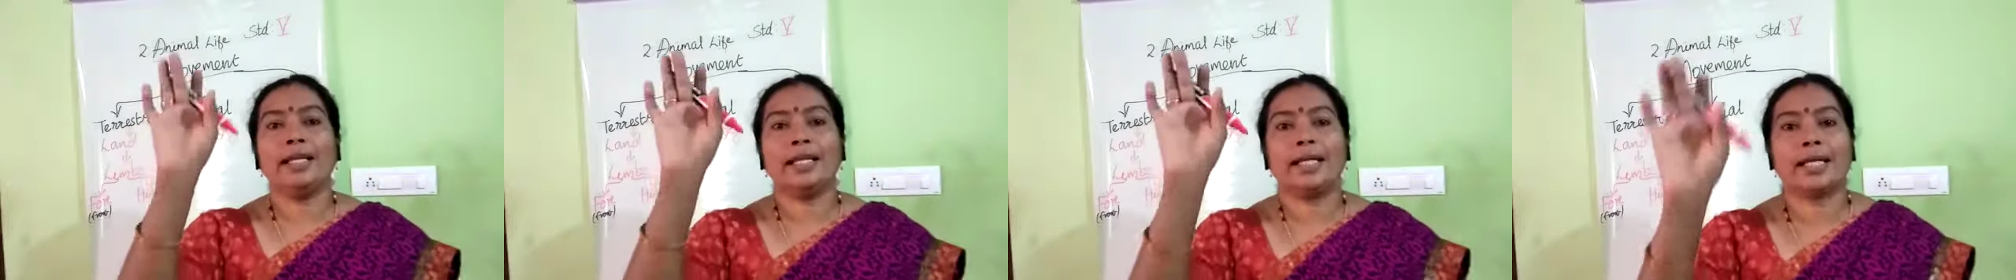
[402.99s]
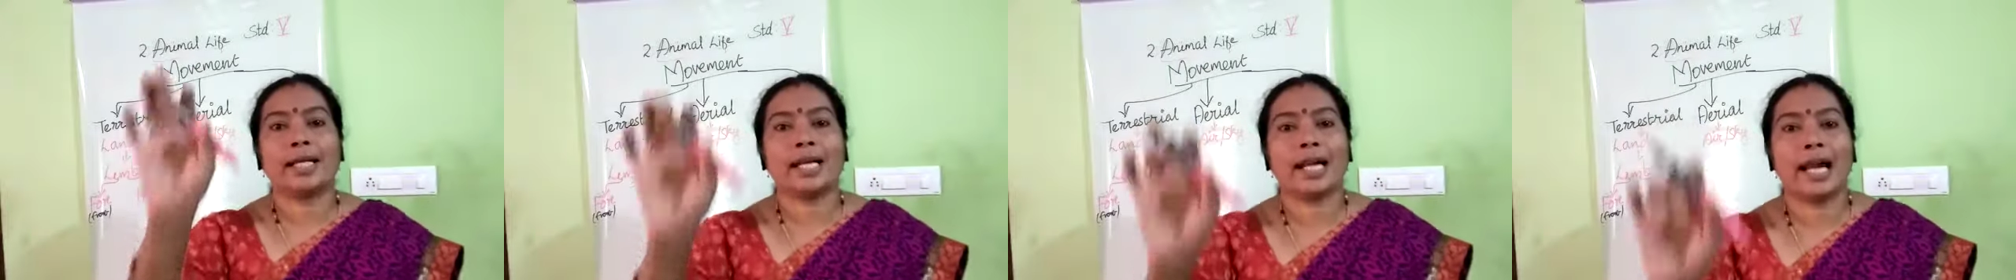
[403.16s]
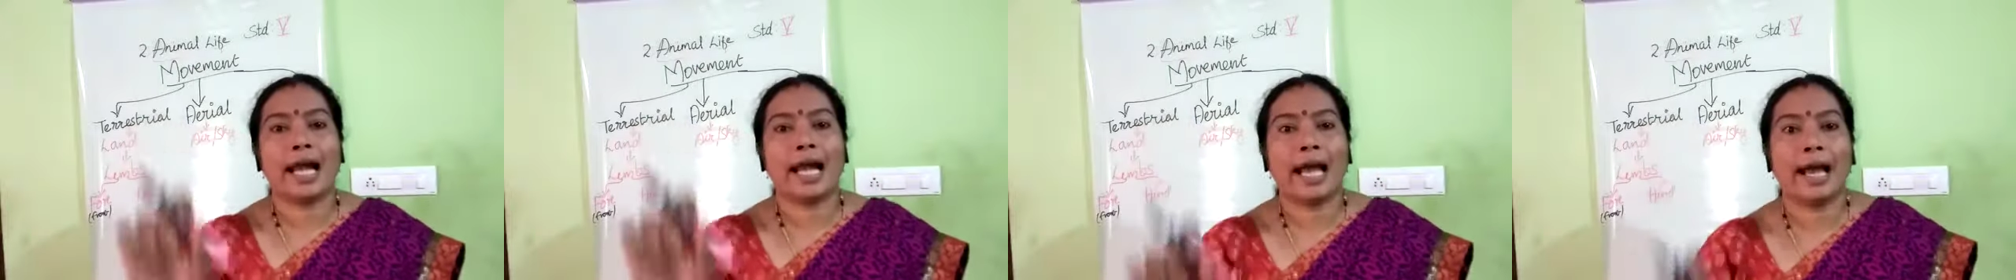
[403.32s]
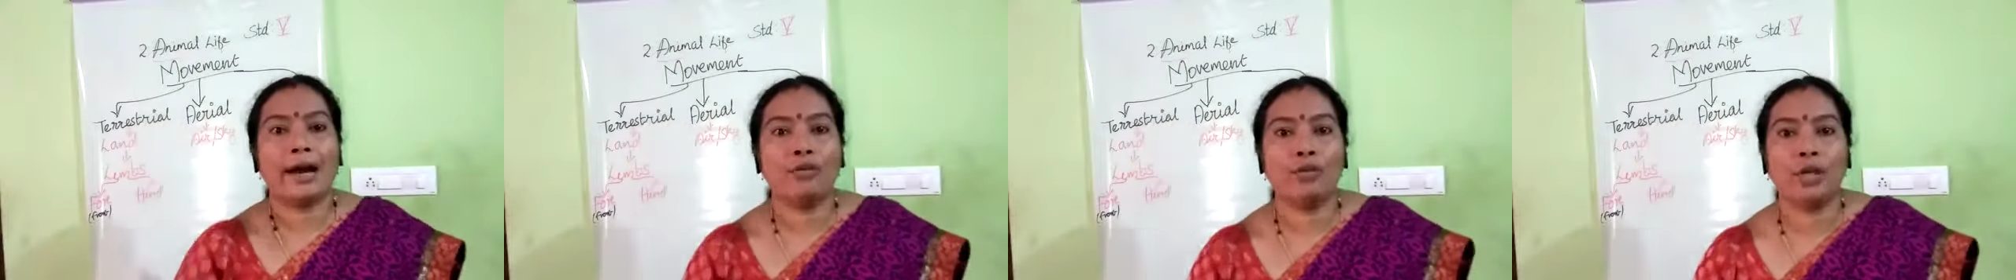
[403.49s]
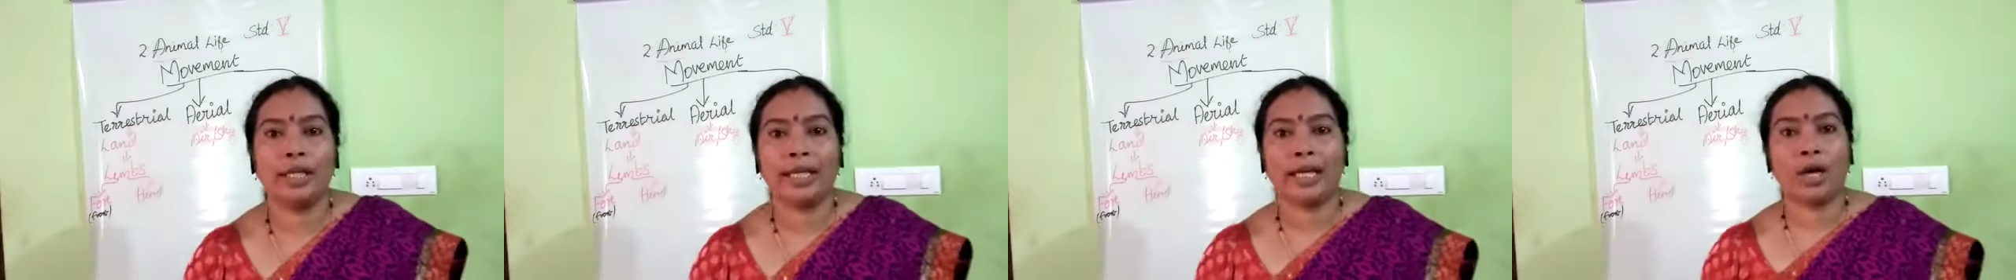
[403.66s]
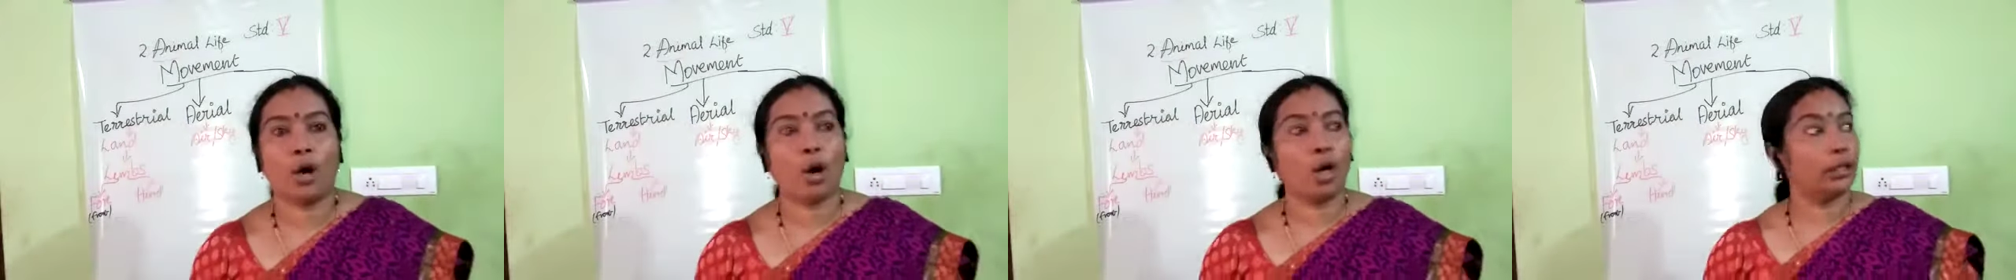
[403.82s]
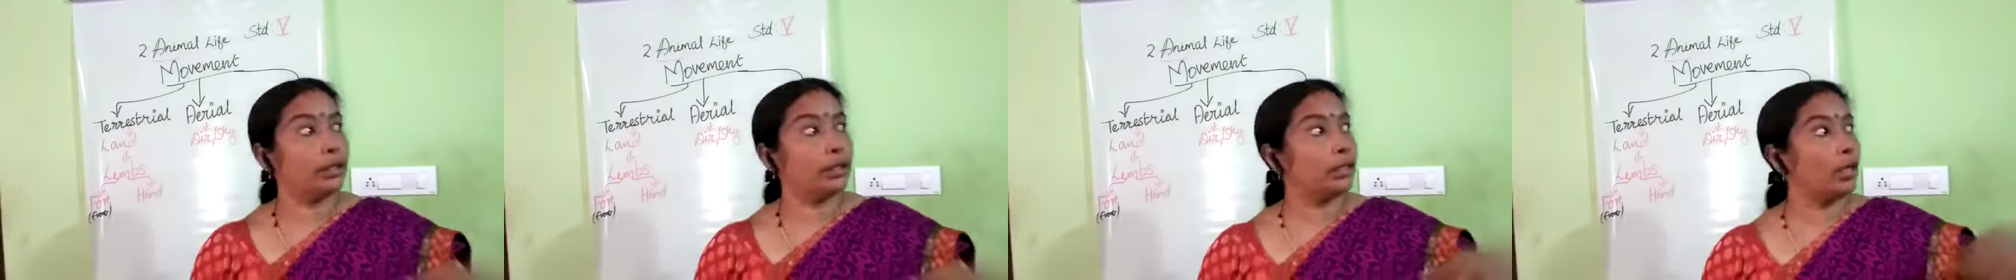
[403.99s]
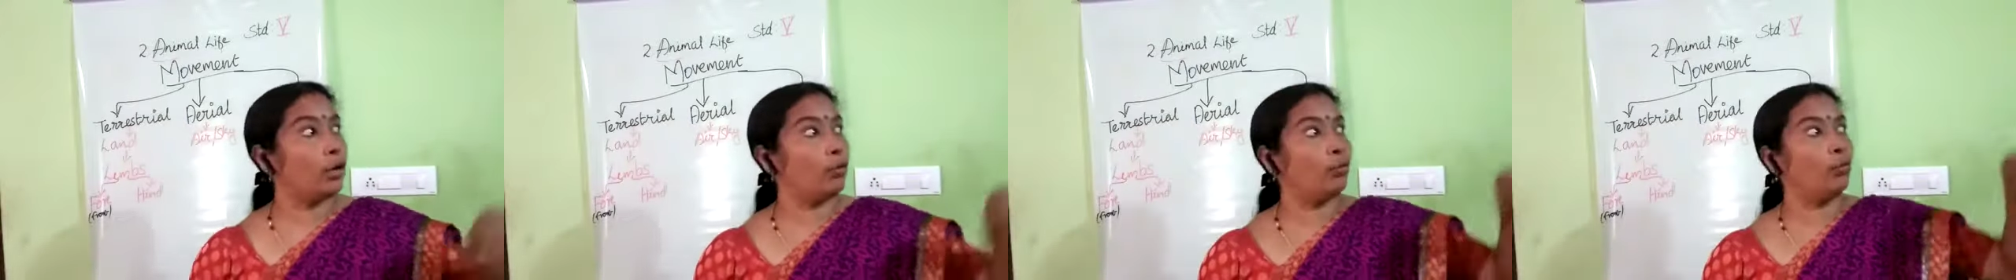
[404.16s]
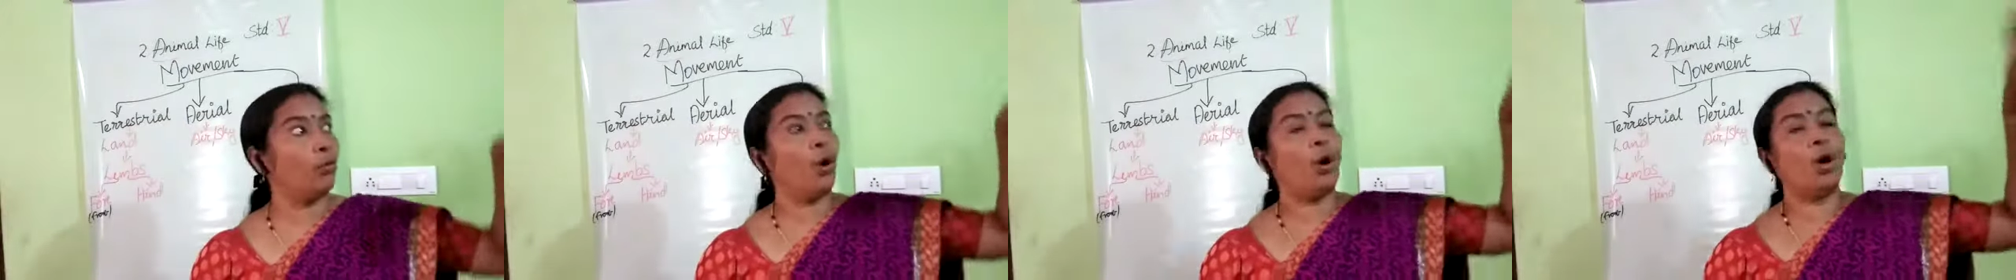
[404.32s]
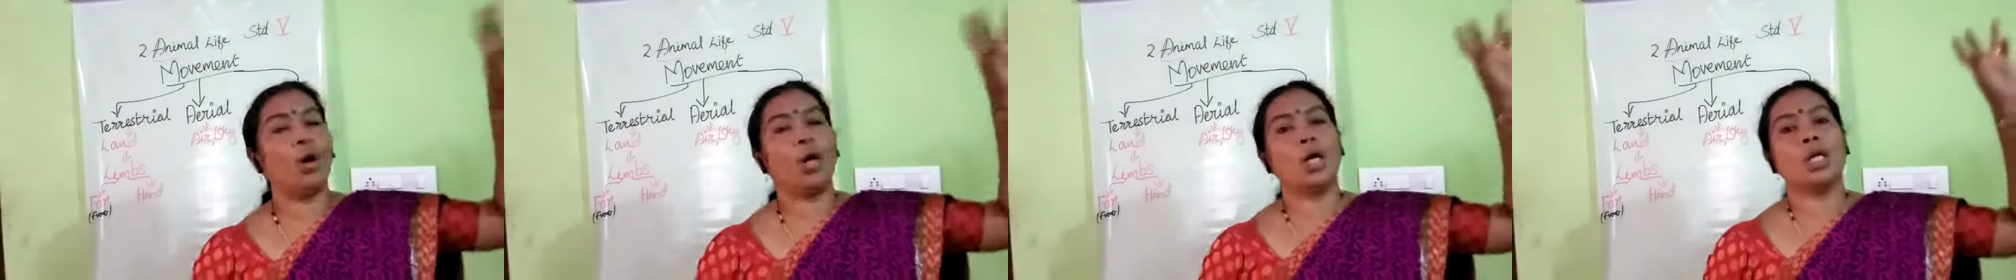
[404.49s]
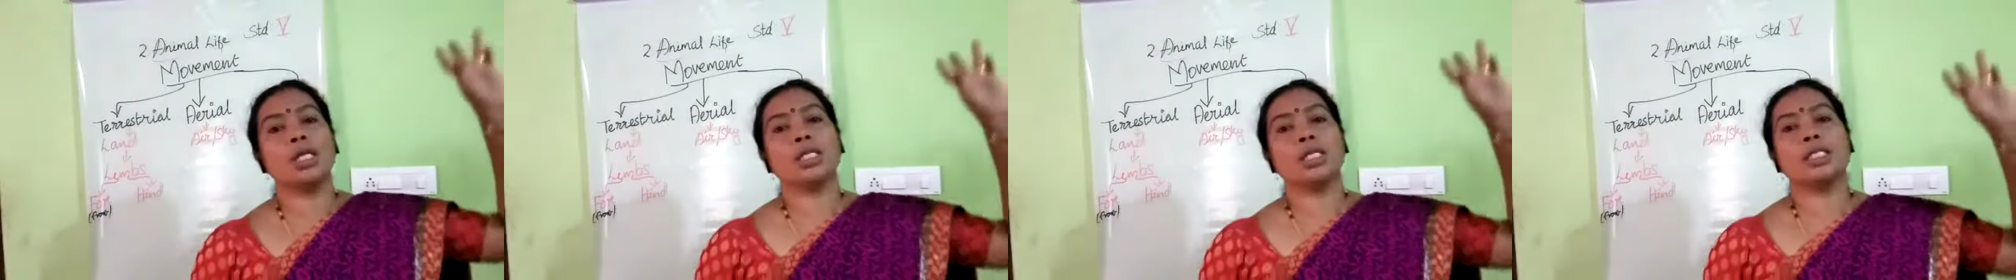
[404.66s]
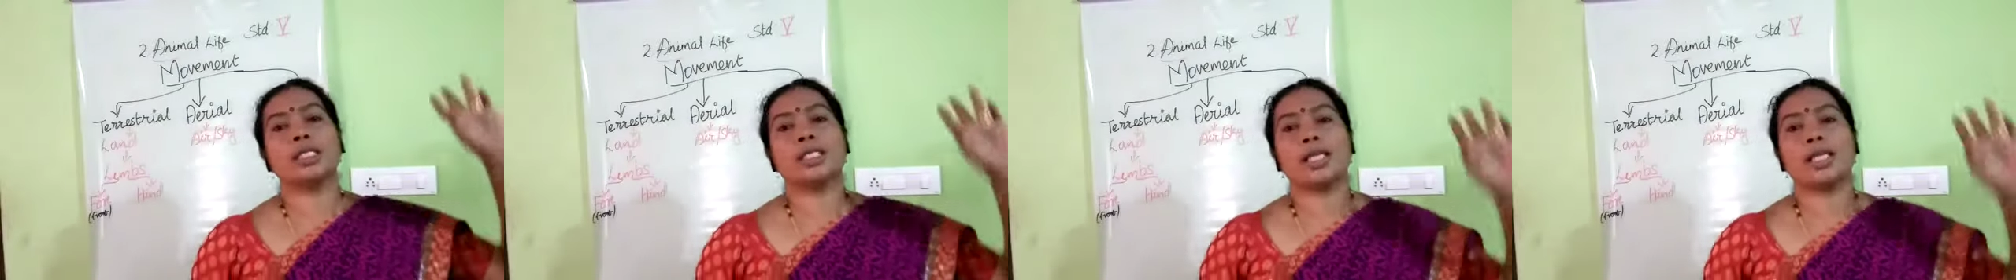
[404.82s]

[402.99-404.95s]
crawling on the walls,